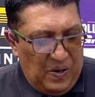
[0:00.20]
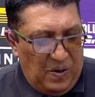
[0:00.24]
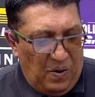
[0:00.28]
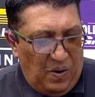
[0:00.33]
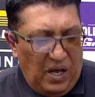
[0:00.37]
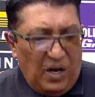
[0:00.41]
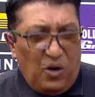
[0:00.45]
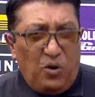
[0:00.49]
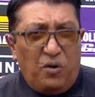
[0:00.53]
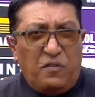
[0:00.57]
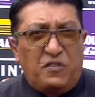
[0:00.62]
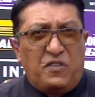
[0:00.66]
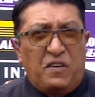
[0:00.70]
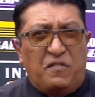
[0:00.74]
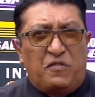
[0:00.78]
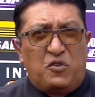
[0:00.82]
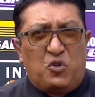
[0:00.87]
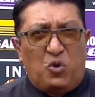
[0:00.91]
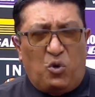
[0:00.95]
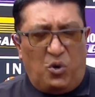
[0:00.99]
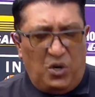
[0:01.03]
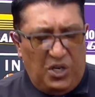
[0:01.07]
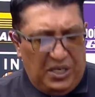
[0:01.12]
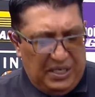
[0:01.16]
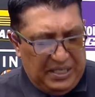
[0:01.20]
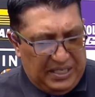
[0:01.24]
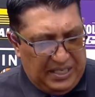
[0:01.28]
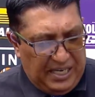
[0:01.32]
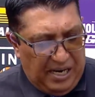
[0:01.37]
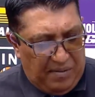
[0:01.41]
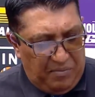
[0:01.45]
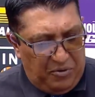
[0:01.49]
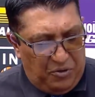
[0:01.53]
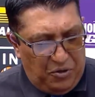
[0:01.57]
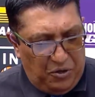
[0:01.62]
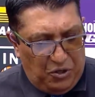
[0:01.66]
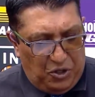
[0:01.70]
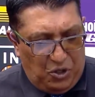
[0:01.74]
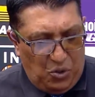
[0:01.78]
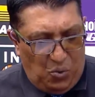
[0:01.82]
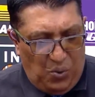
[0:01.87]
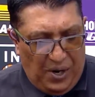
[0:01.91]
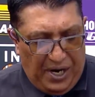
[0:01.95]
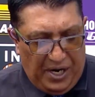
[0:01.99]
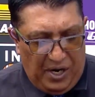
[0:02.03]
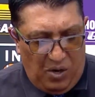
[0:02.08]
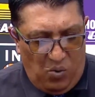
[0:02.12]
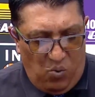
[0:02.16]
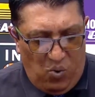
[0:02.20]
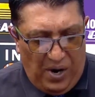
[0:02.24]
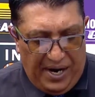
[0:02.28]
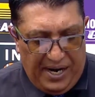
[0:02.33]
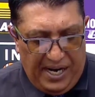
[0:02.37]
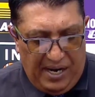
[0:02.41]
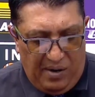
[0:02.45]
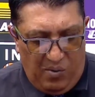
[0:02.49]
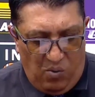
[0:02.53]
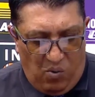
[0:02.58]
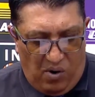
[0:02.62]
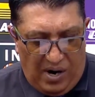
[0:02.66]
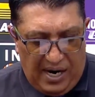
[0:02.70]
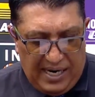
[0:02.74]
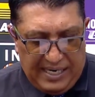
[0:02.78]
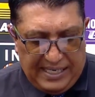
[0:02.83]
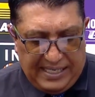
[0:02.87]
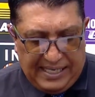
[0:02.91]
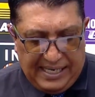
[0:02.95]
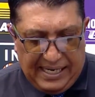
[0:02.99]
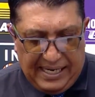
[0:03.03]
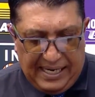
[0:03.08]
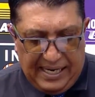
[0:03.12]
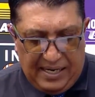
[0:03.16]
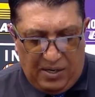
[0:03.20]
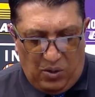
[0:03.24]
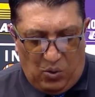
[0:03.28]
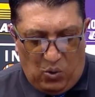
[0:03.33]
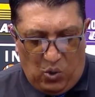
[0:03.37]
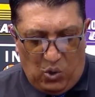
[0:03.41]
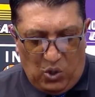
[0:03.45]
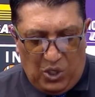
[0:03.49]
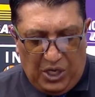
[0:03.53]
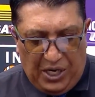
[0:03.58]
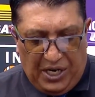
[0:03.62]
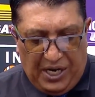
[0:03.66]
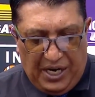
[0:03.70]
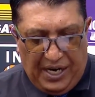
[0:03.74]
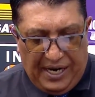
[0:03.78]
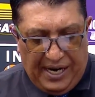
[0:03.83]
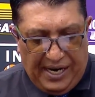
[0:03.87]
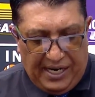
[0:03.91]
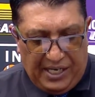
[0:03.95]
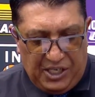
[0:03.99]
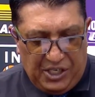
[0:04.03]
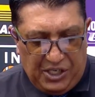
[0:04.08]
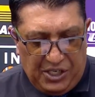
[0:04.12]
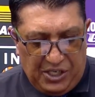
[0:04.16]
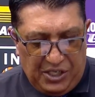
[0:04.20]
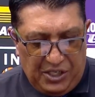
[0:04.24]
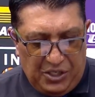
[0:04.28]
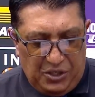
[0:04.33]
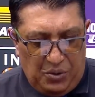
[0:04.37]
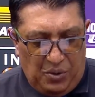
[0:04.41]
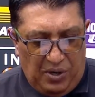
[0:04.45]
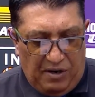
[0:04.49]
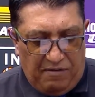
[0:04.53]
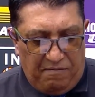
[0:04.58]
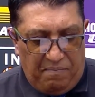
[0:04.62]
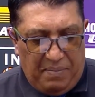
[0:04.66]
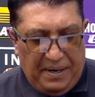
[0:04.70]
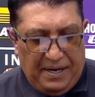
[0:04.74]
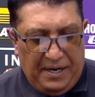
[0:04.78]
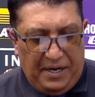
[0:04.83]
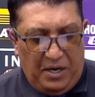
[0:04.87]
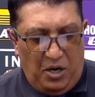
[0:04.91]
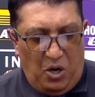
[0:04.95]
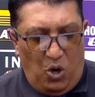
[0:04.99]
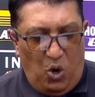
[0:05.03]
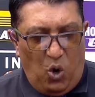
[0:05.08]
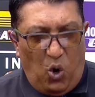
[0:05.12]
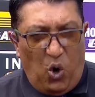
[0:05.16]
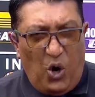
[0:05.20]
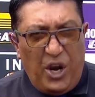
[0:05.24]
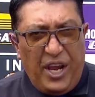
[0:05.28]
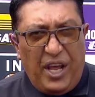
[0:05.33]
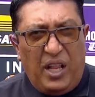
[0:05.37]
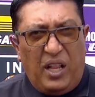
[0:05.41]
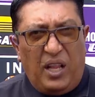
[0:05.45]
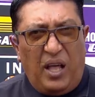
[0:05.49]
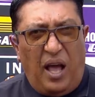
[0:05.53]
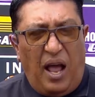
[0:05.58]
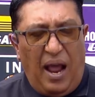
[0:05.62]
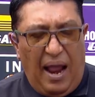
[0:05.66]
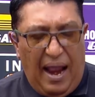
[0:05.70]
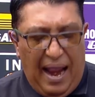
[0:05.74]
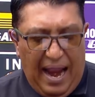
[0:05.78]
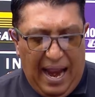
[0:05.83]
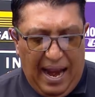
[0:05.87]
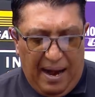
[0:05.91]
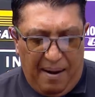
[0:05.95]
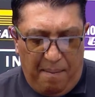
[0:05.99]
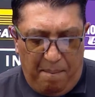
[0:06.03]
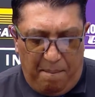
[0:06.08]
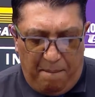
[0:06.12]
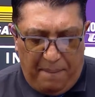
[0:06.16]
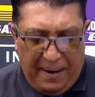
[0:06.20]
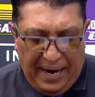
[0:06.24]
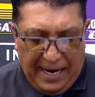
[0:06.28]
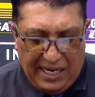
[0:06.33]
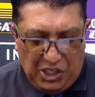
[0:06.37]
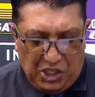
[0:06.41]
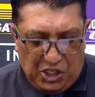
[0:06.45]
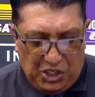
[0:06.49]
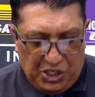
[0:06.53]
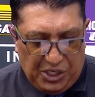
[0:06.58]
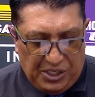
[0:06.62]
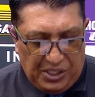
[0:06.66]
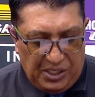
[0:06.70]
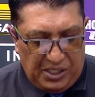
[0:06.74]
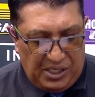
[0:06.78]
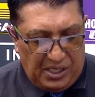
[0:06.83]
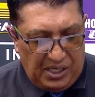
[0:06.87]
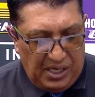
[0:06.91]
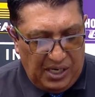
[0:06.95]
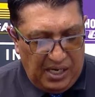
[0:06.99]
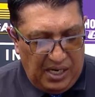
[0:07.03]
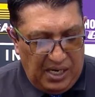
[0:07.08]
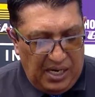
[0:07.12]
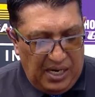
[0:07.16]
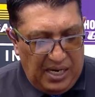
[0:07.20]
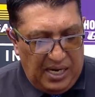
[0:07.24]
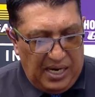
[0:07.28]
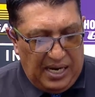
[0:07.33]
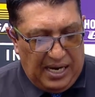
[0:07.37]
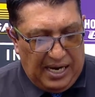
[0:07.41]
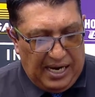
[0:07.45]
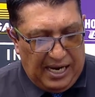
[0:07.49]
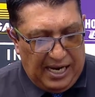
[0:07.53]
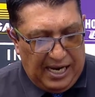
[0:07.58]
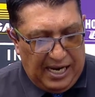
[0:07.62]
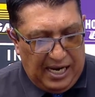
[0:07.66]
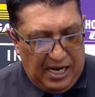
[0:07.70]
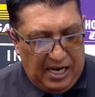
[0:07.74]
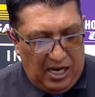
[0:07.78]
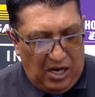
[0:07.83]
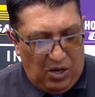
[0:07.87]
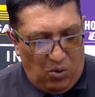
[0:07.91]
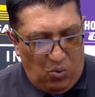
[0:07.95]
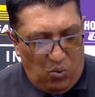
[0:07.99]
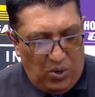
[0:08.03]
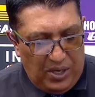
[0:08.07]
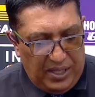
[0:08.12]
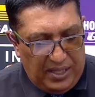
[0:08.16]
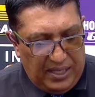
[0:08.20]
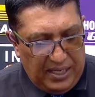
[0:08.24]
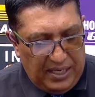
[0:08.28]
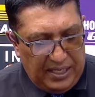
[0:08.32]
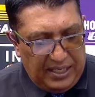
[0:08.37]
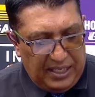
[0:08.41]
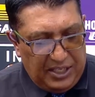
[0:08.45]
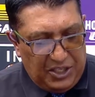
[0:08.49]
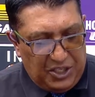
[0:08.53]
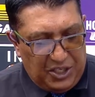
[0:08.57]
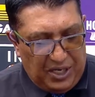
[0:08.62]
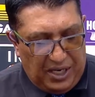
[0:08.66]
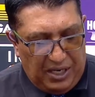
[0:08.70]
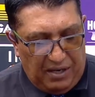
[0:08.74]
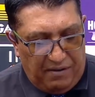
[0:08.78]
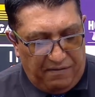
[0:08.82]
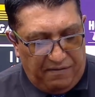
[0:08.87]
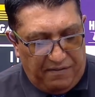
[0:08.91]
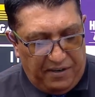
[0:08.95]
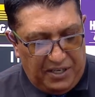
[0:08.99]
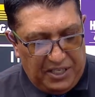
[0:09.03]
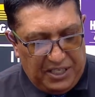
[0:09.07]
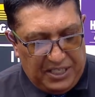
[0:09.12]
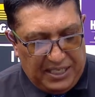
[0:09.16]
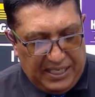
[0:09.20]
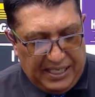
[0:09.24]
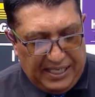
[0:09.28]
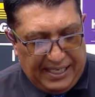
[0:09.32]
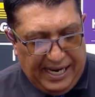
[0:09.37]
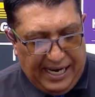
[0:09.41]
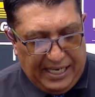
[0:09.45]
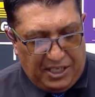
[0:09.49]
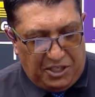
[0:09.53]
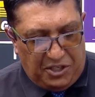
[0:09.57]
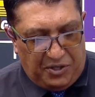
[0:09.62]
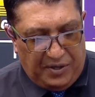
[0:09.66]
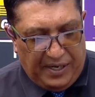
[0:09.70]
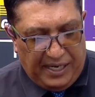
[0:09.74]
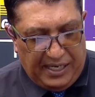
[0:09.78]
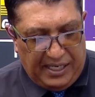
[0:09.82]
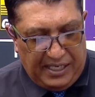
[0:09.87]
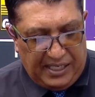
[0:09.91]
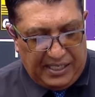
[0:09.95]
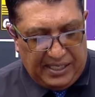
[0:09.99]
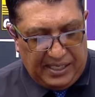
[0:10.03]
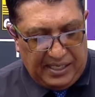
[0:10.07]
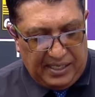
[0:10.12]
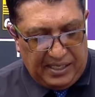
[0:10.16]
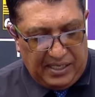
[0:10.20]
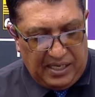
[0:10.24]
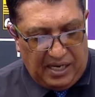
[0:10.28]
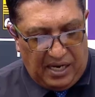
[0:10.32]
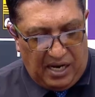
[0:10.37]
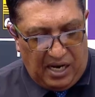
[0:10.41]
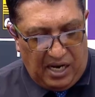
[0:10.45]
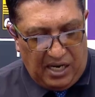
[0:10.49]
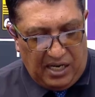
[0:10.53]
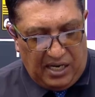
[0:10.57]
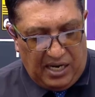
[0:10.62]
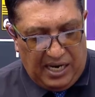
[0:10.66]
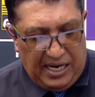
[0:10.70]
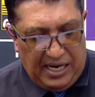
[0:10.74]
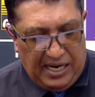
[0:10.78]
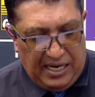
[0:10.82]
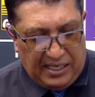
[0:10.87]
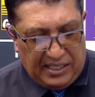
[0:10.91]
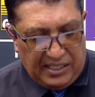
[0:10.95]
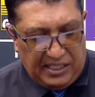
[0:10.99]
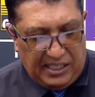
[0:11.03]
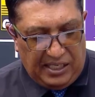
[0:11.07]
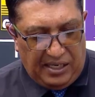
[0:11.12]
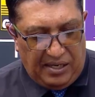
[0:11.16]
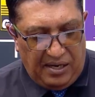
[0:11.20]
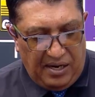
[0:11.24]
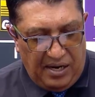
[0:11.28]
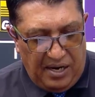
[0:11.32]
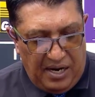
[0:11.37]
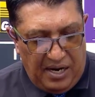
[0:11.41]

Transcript: Well, Hooves of Troy has come through to win. Wendy Whitehead and all the connections who have been loyal and patient uh, with the son of Vercingetorix and Hartley, I see